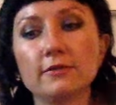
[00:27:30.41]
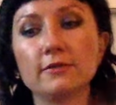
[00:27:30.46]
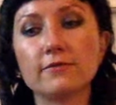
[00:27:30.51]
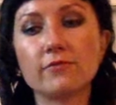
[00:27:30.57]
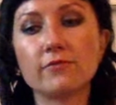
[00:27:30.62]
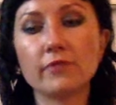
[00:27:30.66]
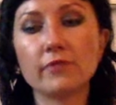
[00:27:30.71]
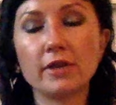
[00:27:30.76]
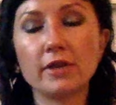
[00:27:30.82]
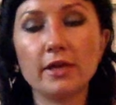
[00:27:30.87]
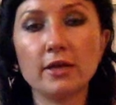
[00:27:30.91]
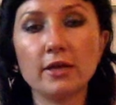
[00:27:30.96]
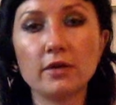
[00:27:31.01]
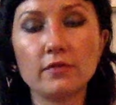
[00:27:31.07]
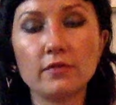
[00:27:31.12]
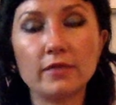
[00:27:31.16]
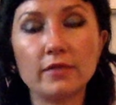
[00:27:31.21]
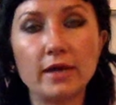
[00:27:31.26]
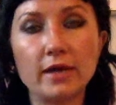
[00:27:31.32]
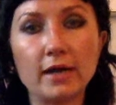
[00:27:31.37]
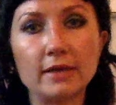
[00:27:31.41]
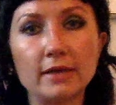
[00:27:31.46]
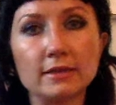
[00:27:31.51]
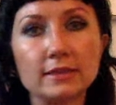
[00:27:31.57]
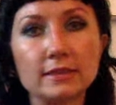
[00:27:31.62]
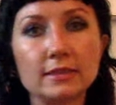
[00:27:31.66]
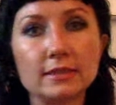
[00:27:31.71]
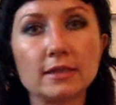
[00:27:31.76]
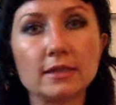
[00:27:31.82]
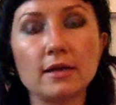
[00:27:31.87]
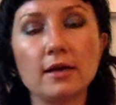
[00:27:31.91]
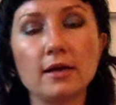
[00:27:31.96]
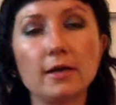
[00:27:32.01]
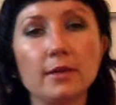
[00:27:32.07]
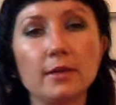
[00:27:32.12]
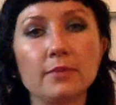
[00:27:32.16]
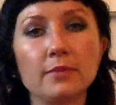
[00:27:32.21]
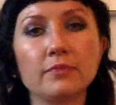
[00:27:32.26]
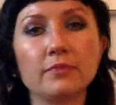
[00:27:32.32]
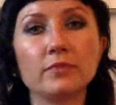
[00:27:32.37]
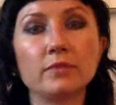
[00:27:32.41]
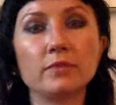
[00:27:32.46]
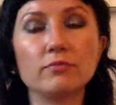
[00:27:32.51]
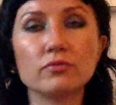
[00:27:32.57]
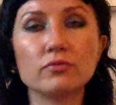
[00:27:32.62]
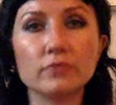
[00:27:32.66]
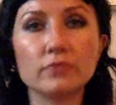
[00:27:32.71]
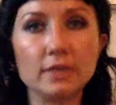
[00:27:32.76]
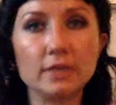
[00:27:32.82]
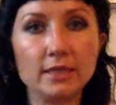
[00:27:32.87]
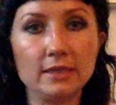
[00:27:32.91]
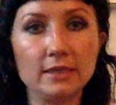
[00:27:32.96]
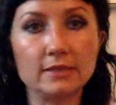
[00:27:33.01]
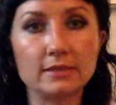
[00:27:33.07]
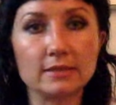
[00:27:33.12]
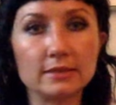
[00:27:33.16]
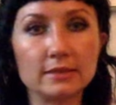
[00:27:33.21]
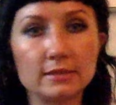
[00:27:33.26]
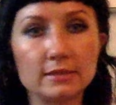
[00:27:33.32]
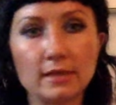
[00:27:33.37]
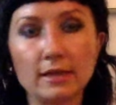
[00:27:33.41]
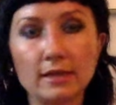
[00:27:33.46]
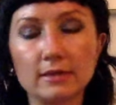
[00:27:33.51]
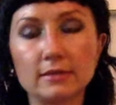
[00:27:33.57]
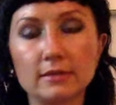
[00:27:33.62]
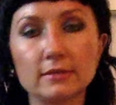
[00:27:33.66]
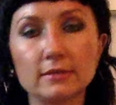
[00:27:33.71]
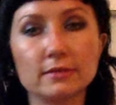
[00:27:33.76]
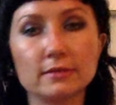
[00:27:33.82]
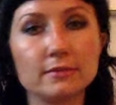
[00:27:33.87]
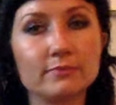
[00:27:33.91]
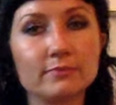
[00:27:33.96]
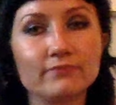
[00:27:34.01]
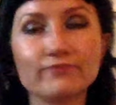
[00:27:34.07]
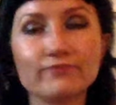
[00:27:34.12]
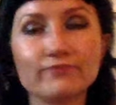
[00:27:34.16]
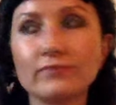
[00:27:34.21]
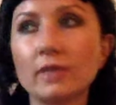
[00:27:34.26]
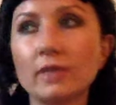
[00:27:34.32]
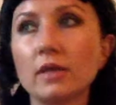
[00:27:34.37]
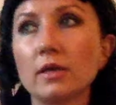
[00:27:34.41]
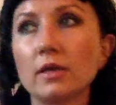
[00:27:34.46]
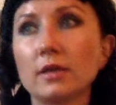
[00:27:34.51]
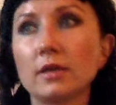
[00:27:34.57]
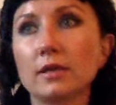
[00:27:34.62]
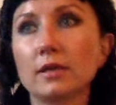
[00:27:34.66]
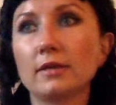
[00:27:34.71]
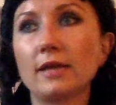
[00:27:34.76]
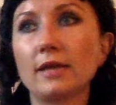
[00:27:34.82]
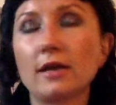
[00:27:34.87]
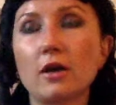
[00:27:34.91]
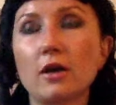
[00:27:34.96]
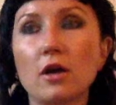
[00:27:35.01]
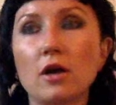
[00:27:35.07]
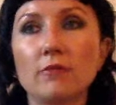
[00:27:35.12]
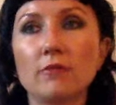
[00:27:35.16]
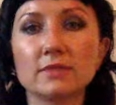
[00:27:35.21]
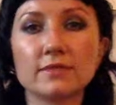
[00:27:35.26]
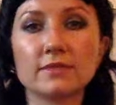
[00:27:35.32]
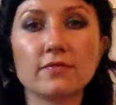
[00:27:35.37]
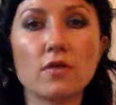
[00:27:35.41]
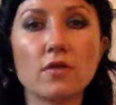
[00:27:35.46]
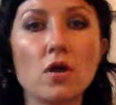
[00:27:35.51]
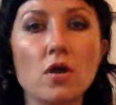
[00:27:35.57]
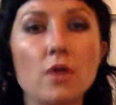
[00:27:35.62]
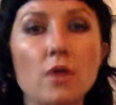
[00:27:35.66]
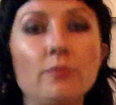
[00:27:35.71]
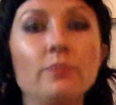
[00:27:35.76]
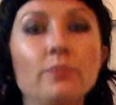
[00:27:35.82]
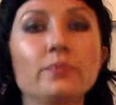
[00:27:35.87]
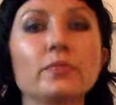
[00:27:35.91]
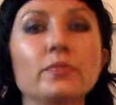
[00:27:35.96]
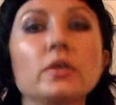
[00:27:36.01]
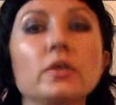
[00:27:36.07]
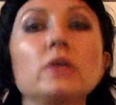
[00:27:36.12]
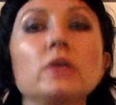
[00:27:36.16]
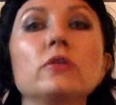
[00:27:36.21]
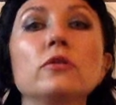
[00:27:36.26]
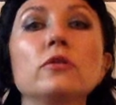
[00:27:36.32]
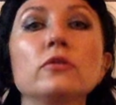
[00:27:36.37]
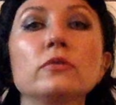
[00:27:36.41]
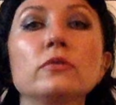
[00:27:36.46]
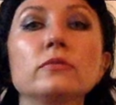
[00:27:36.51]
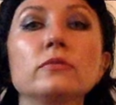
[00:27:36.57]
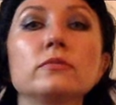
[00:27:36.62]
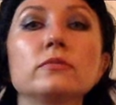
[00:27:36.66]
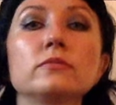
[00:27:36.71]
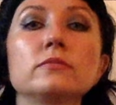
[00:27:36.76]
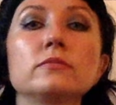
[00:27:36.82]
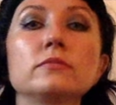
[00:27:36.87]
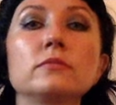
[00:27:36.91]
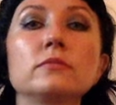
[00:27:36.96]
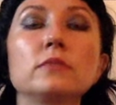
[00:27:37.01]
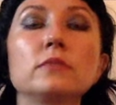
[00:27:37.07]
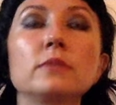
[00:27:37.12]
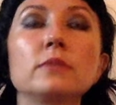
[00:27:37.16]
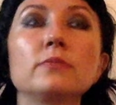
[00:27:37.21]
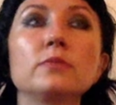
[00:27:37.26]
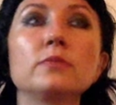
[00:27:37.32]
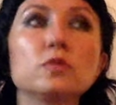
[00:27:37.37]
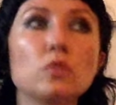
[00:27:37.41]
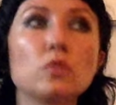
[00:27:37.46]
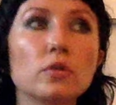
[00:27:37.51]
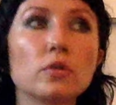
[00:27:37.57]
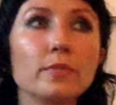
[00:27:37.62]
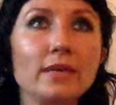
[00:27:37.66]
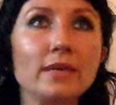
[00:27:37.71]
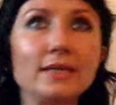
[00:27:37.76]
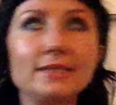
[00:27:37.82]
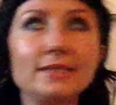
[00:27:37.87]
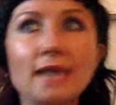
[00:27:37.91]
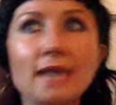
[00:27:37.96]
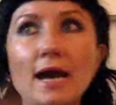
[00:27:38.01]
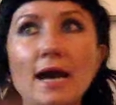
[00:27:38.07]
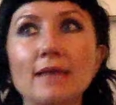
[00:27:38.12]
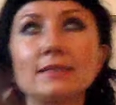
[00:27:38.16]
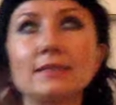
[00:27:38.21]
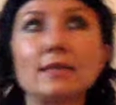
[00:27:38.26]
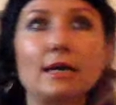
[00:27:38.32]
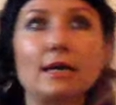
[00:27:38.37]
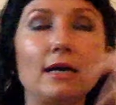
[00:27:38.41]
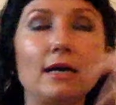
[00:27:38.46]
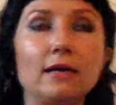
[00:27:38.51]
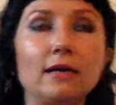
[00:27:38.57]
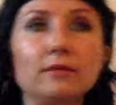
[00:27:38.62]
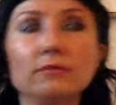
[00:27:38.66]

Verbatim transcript: free of that um, debris that um, that comes from you know absorbing data